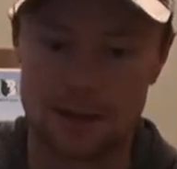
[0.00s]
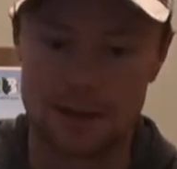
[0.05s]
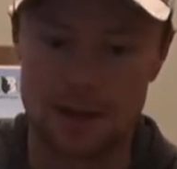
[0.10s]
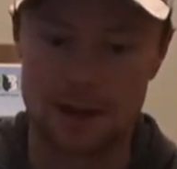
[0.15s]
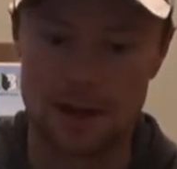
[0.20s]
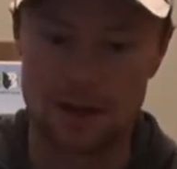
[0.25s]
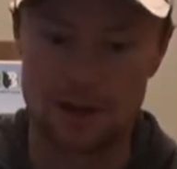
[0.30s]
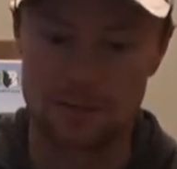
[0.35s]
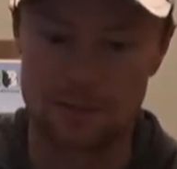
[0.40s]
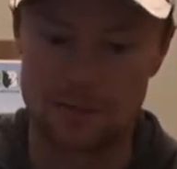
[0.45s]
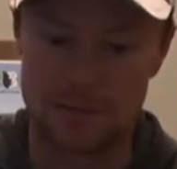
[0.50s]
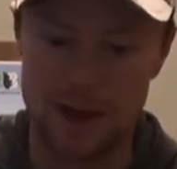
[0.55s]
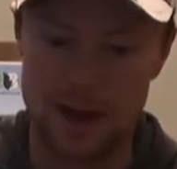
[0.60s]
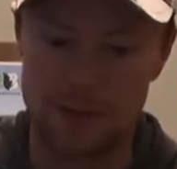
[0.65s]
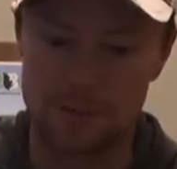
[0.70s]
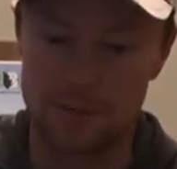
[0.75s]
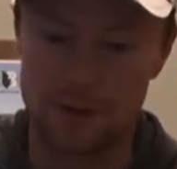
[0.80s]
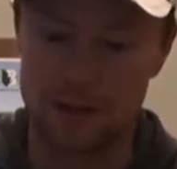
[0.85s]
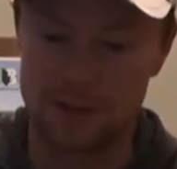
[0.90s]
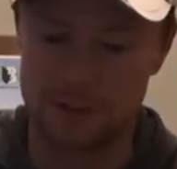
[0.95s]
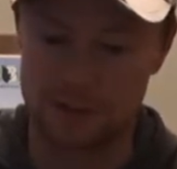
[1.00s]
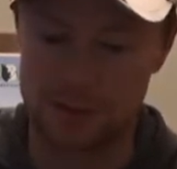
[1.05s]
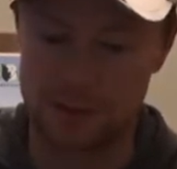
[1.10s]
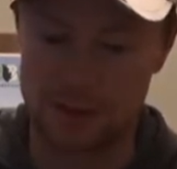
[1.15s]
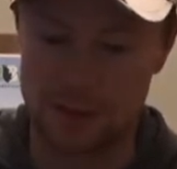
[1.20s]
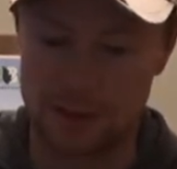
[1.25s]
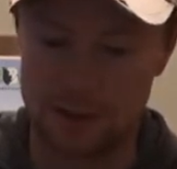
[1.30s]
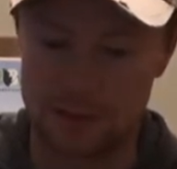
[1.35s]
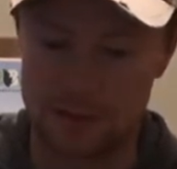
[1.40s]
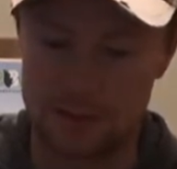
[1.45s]
Um, that being
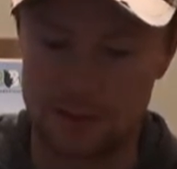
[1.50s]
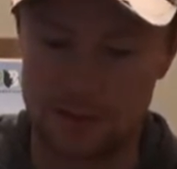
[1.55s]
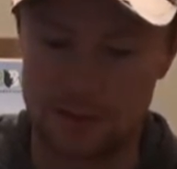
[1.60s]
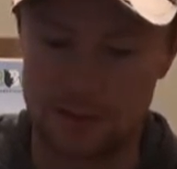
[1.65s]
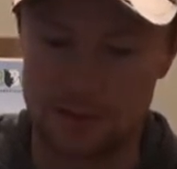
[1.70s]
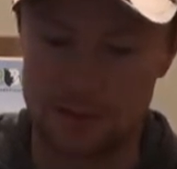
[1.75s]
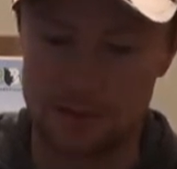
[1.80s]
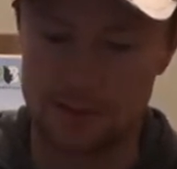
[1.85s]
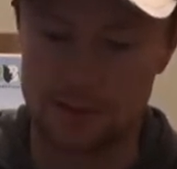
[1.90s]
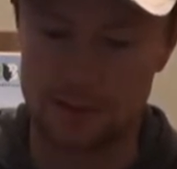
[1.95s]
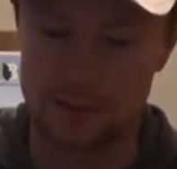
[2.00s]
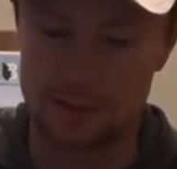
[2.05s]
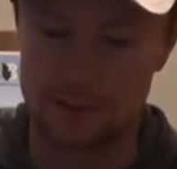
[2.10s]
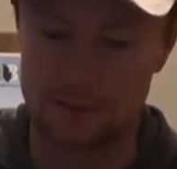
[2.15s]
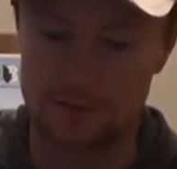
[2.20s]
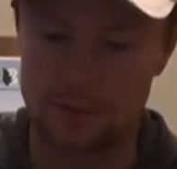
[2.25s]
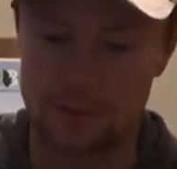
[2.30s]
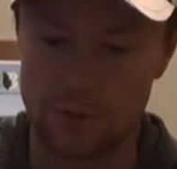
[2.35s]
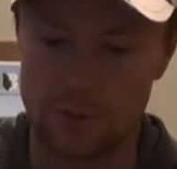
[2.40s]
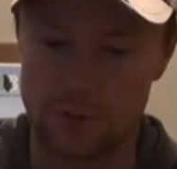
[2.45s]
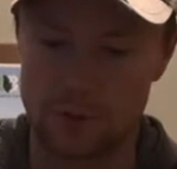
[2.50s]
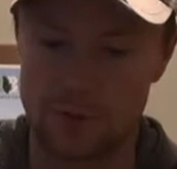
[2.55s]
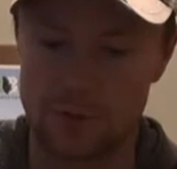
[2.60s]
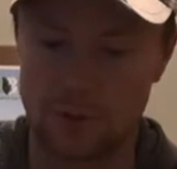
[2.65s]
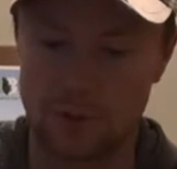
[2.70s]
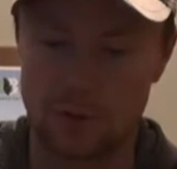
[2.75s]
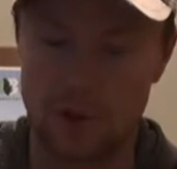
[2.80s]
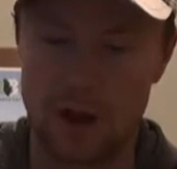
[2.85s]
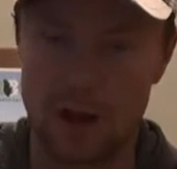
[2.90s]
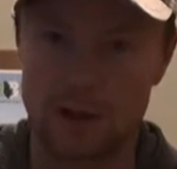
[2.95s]
said, for the
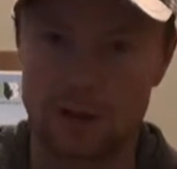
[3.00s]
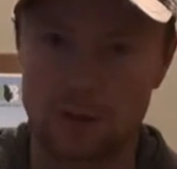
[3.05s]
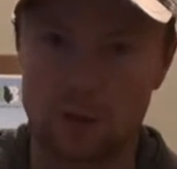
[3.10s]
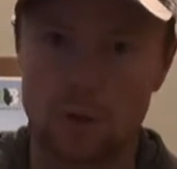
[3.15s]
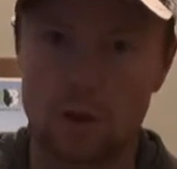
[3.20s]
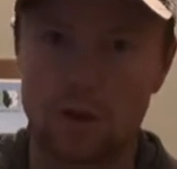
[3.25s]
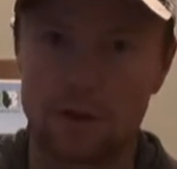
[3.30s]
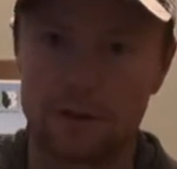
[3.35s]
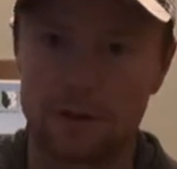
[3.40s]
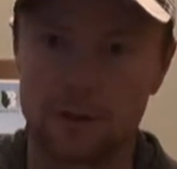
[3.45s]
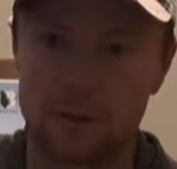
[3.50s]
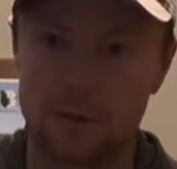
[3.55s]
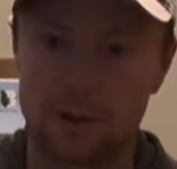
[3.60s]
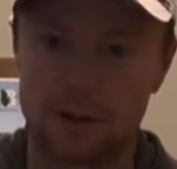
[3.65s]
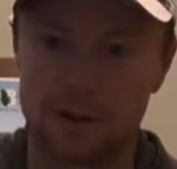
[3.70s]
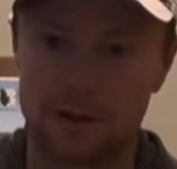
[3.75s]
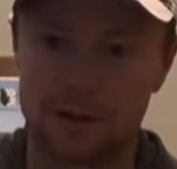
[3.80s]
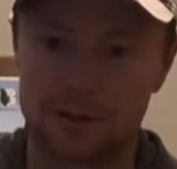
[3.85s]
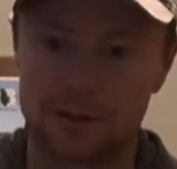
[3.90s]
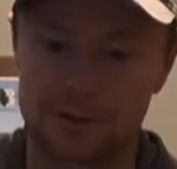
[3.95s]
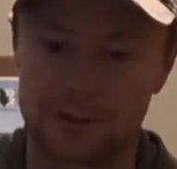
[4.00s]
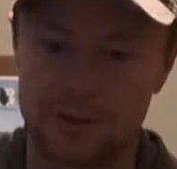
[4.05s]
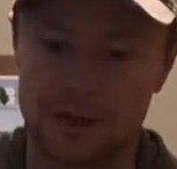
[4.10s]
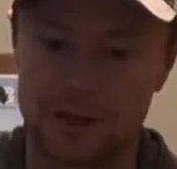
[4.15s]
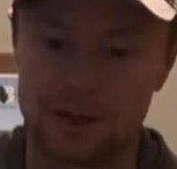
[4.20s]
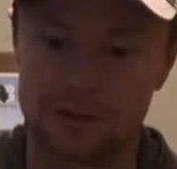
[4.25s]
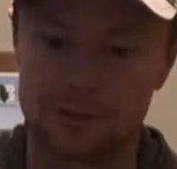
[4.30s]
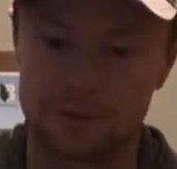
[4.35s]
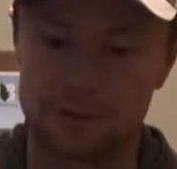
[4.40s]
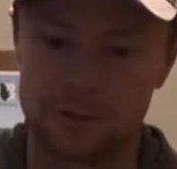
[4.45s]
glass quality wise,
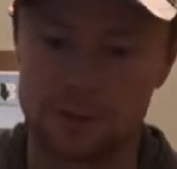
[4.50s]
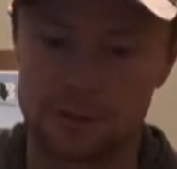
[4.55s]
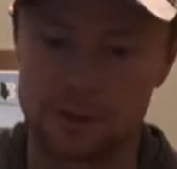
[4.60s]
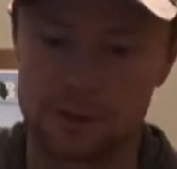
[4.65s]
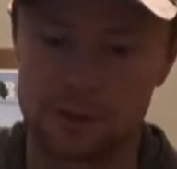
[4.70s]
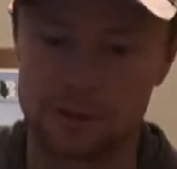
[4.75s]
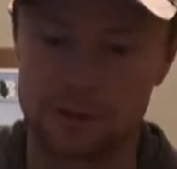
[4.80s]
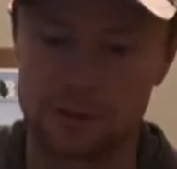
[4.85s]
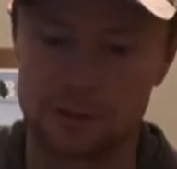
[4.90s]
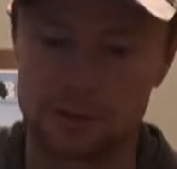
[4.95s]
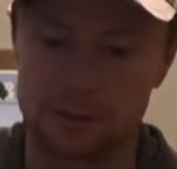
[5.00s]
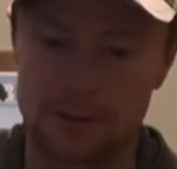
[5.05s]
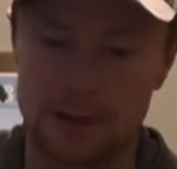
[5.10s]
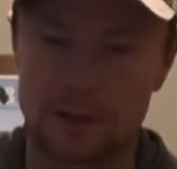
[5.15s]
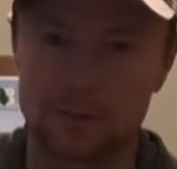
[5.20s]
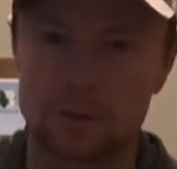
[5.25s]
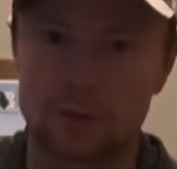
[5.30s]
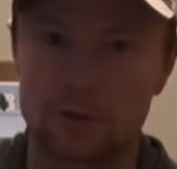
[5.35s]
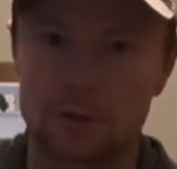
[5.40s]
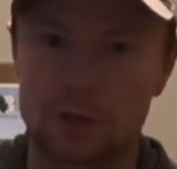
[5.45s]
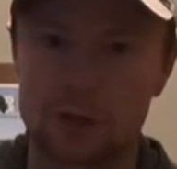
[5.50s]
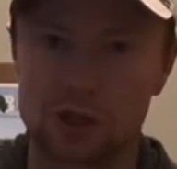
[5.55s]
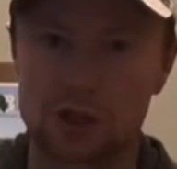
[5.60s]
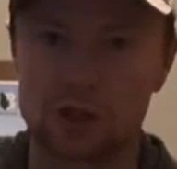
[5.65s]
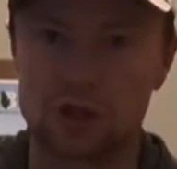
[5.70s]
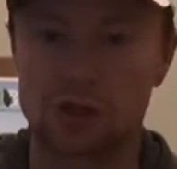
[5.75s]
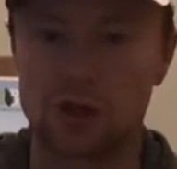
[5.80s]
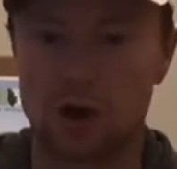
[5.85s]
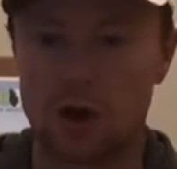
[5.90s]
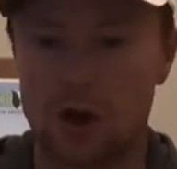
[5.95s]
I was absolutely
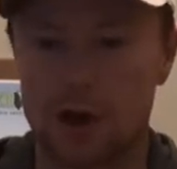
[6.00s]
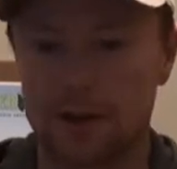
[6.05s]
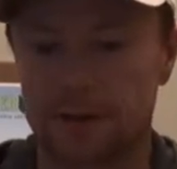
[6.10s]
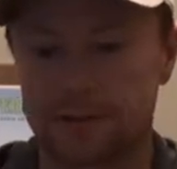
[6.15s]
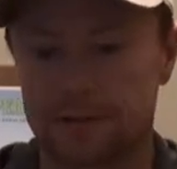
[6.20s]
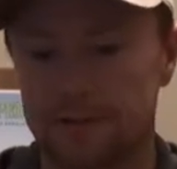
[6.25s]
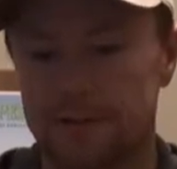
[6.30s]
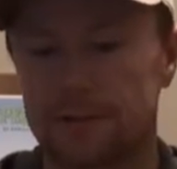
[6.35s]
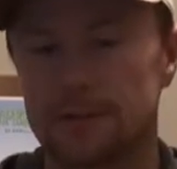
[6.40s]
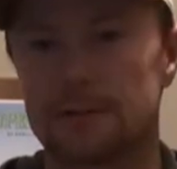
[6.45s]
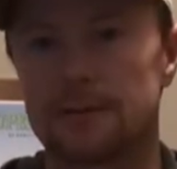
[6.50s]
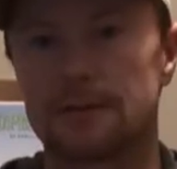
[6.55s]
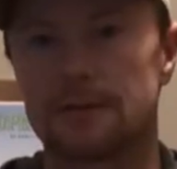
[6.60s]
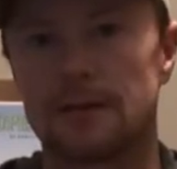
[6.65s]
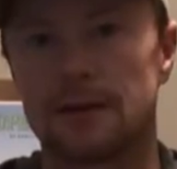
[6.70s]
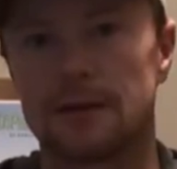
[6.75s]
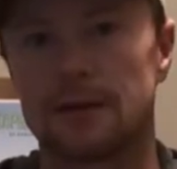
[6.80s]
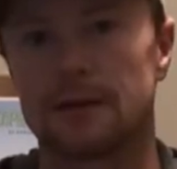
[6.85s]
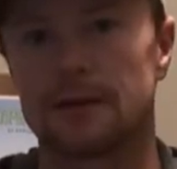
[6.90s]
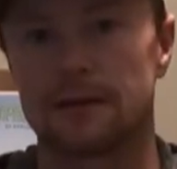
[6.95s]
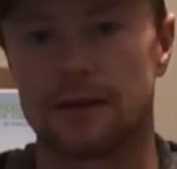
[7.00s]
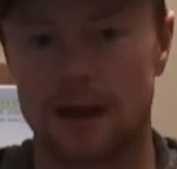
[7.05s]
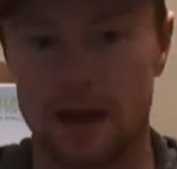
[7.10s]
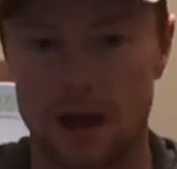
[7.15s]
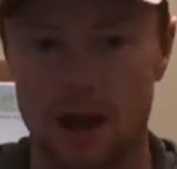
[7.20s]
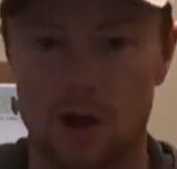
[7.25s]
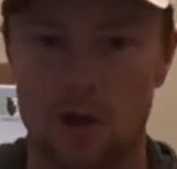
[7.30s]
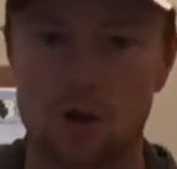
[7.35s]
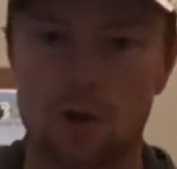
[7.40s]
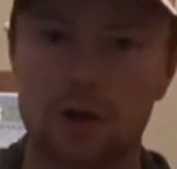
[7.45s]
shocked at
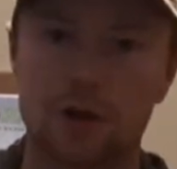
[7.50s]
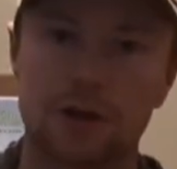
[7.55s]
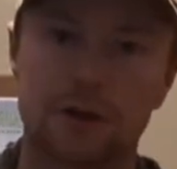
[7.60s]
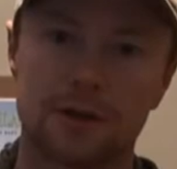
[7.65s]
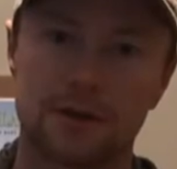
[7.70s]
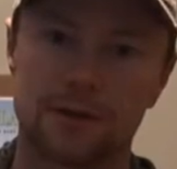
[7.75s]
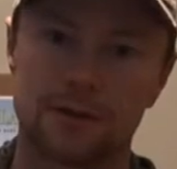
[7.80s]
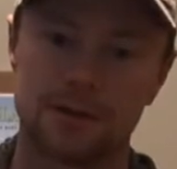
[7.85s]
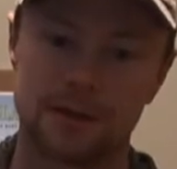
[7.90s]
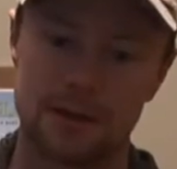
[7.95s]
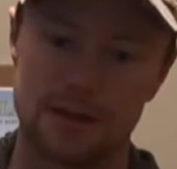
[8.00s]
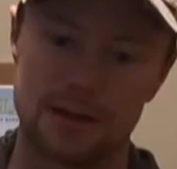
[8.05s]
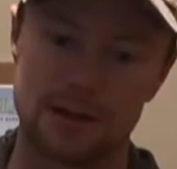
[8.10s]
how good